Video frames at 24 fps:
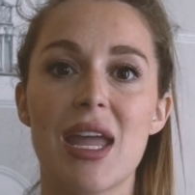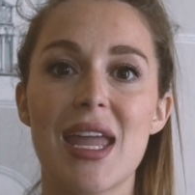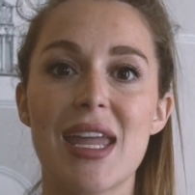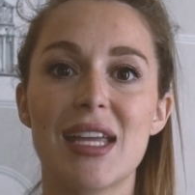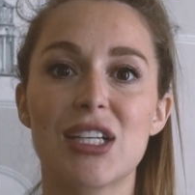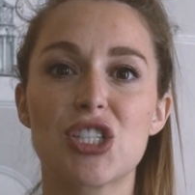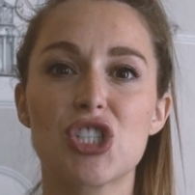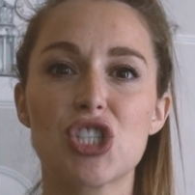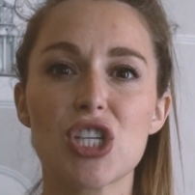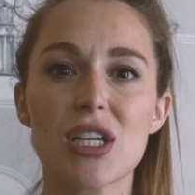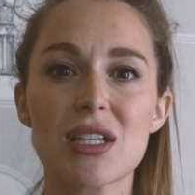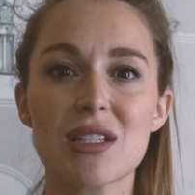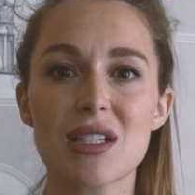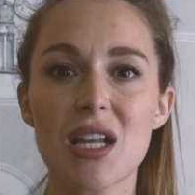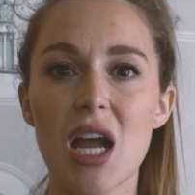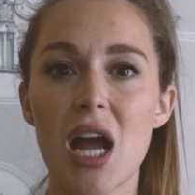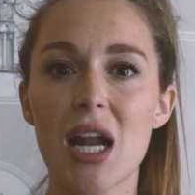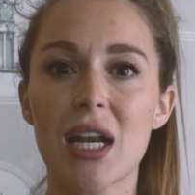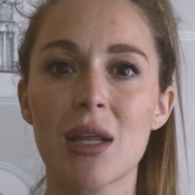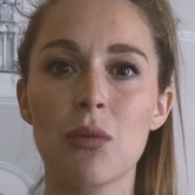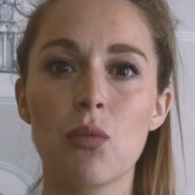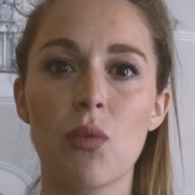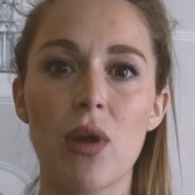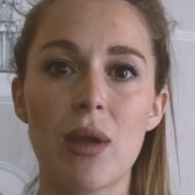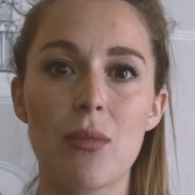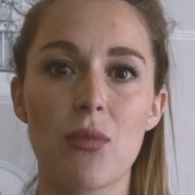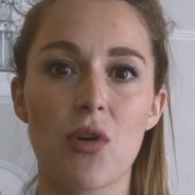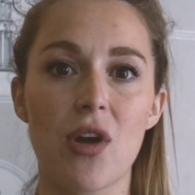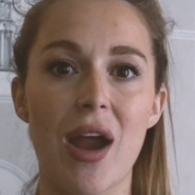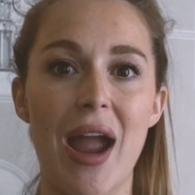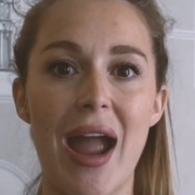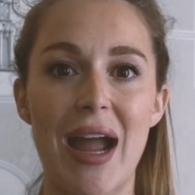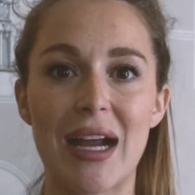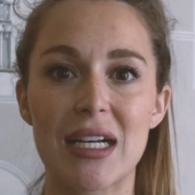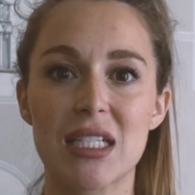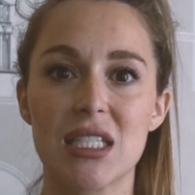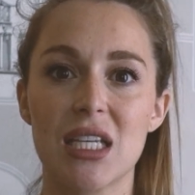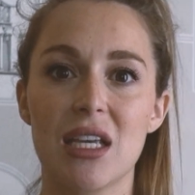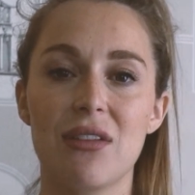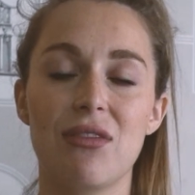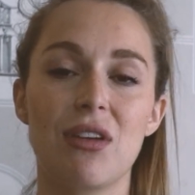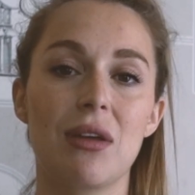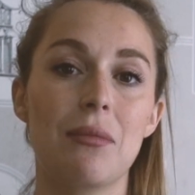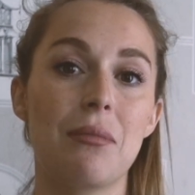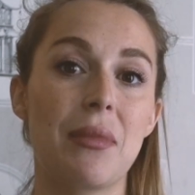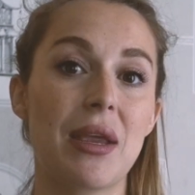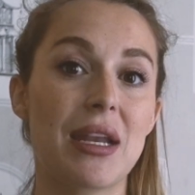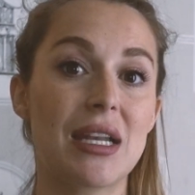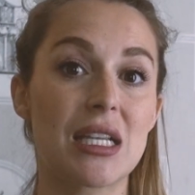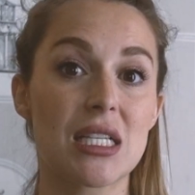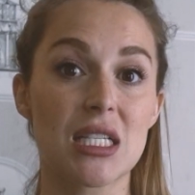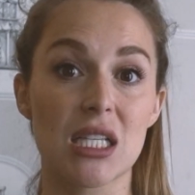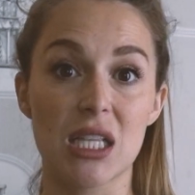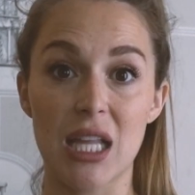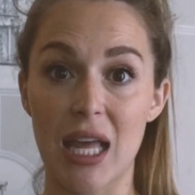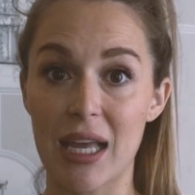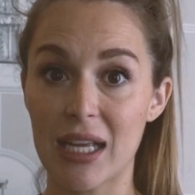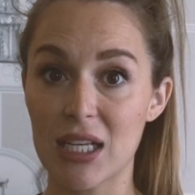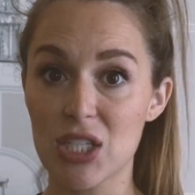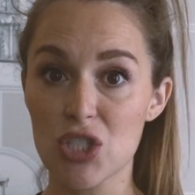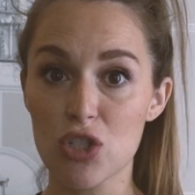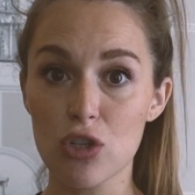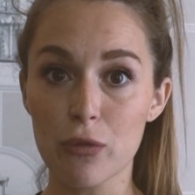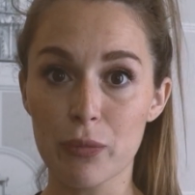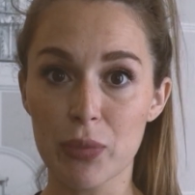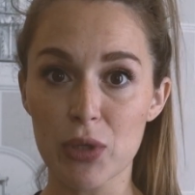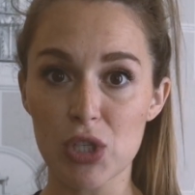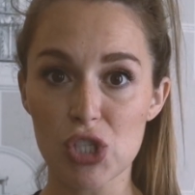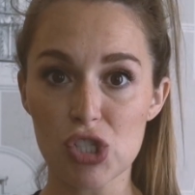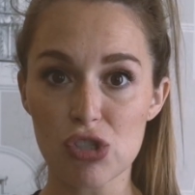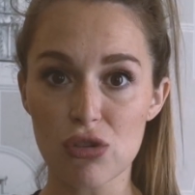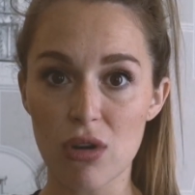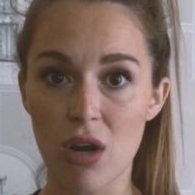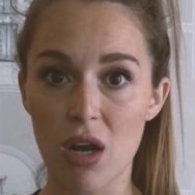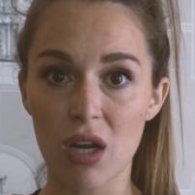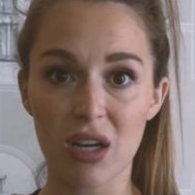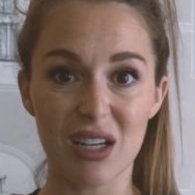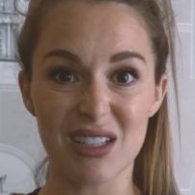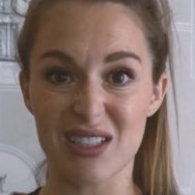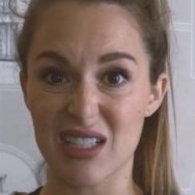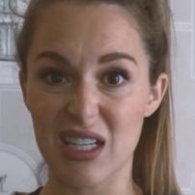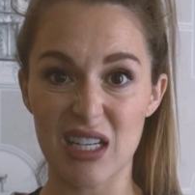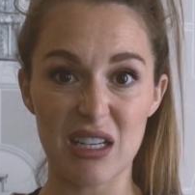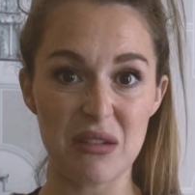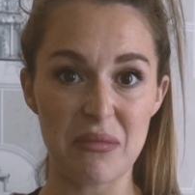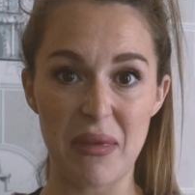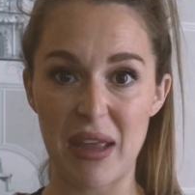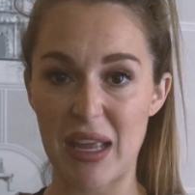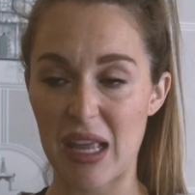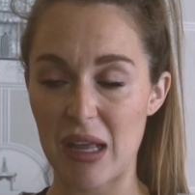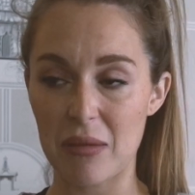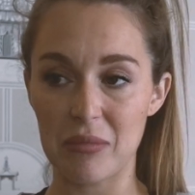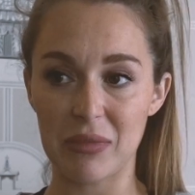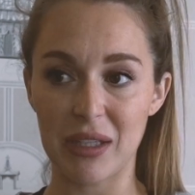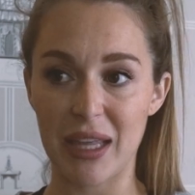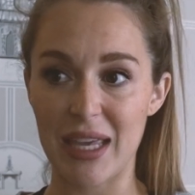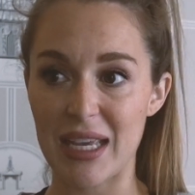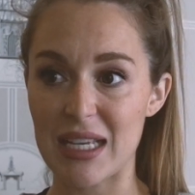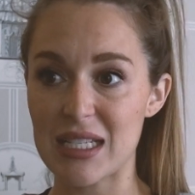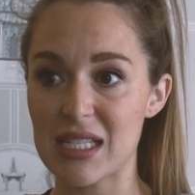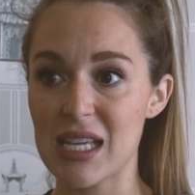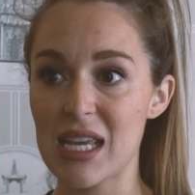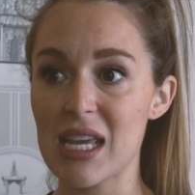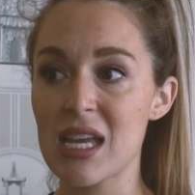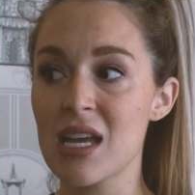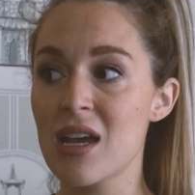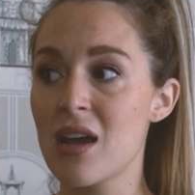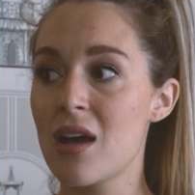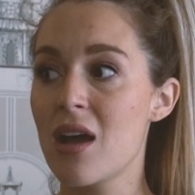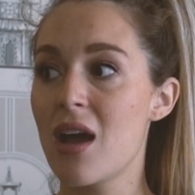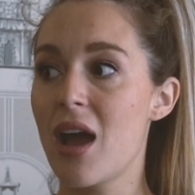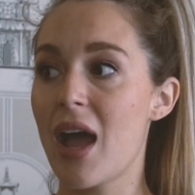it just got him way more active. It made his legs super strong. It didn't make him lazy.